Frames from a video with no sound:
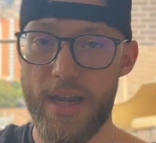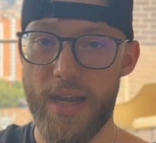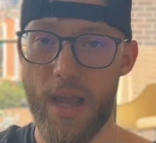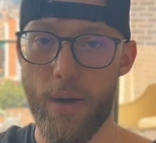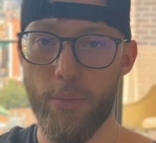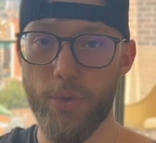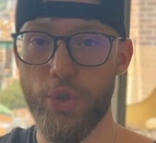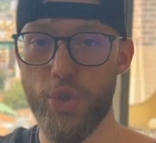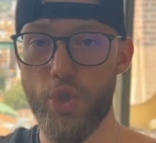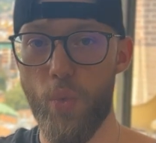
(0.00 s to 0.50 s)
Now,
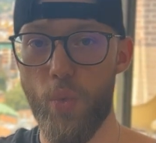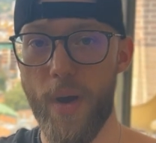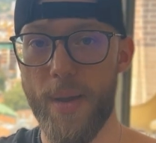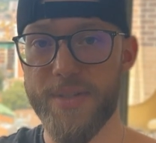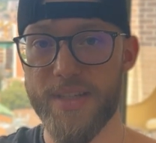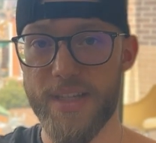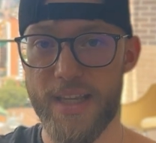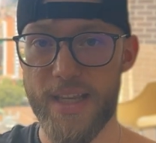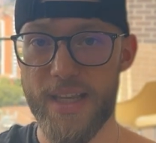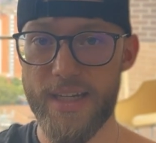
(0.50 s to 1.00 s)
when you do
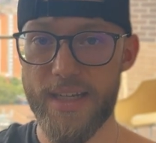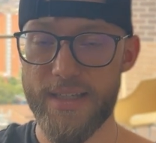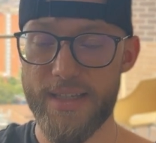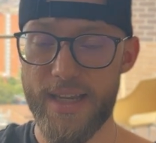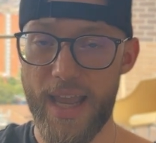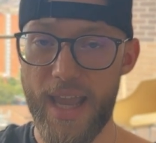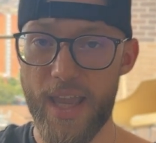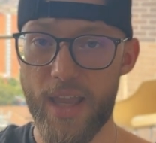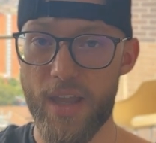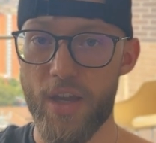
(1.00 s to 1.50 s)
website in a
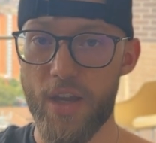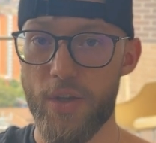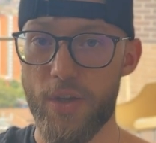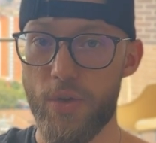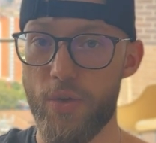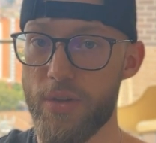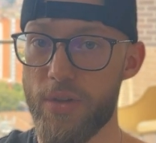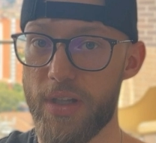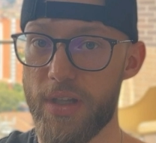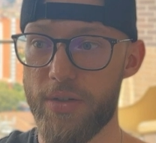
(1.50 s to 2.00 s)
day,
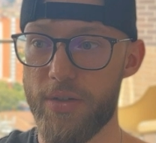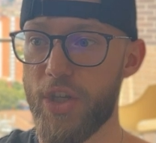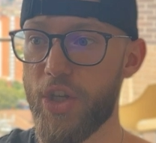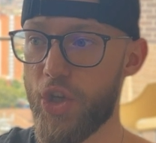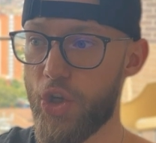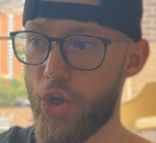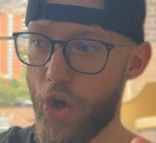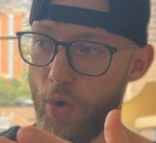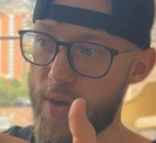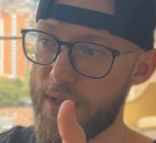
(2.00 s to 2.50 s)
you literally
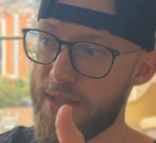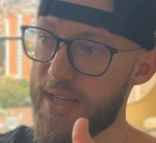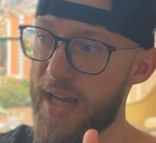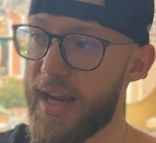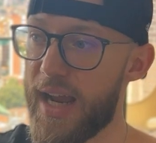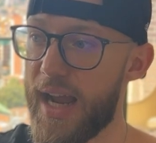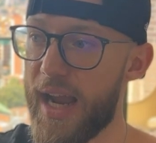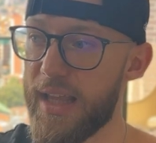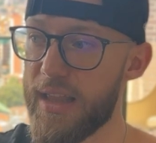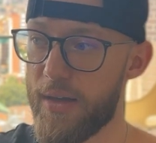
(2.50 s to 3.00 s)
go
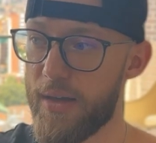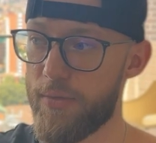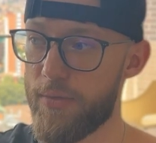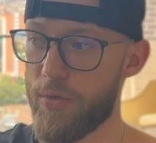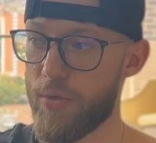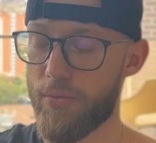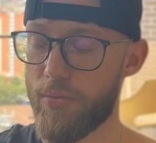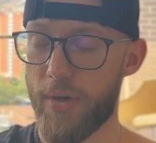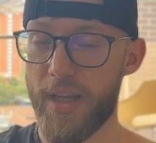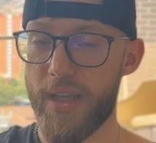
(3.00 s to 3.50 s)
inside
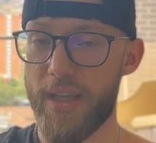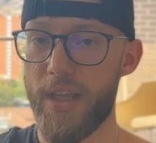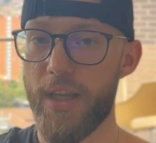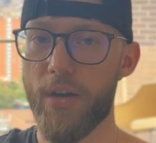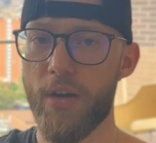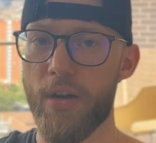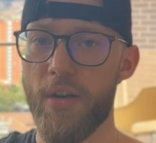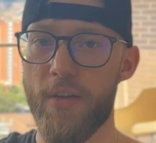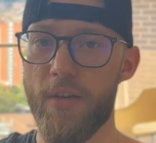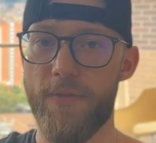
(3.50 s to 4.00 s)
HighLevel right
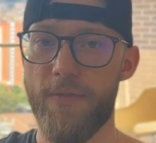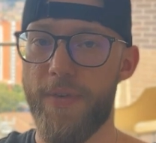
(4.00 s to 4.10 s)
here,